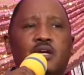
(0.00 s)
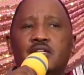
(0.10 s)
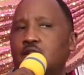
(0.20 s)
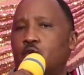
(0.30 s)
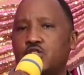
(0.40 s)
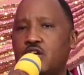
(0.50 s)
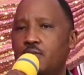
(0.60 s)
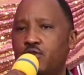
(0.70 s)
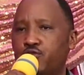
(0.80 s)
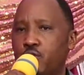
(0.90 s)
Esther was
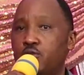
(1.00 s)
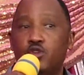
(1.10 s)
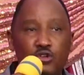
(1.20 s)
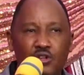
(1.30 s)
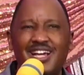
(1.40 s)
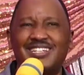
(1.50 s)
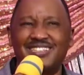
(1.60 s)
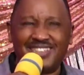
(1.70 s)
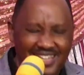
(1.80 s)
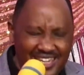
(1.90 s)
coming from. Do you know
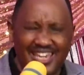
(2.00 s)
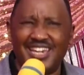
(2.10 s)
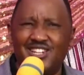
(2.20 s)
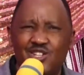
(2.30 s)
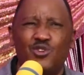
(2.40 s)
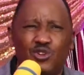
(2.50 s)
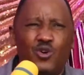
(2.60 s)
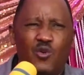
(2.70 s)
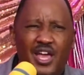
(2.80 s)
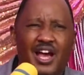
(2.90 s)
that the king did not
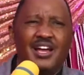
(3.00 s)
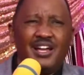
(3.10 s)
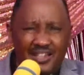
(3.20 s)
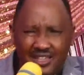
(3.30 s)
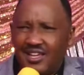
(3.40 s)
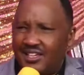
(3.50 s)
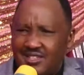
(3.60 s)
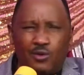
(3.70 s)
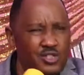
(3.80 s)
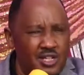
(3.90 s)
know where
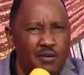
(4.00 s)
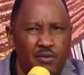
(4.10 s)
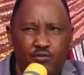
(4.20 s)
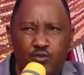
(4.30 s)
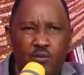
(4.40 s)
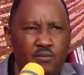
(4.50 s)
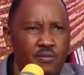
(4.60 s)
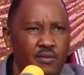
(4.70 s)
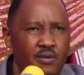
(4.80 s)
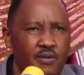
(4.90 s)
Esther was coming from?
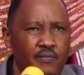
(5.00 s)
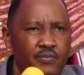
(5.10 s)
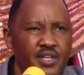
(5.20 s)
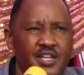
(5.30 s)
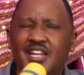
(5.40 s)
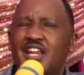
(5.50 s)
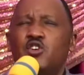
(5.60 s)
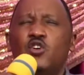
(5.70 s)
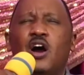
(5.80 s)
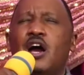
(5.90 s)
He
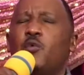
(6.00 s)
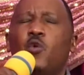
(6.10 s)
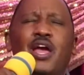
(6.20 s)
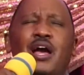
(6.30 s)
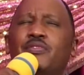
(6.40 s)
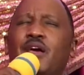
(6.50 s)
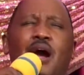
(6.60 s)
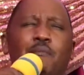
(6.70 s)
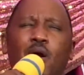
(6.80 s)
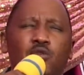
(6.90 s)
didn't know where
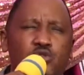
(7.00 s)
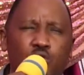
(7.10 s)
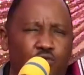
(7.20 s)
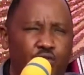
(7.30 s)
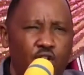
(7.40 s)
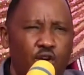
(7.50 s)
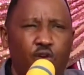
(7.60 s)
the abouts of,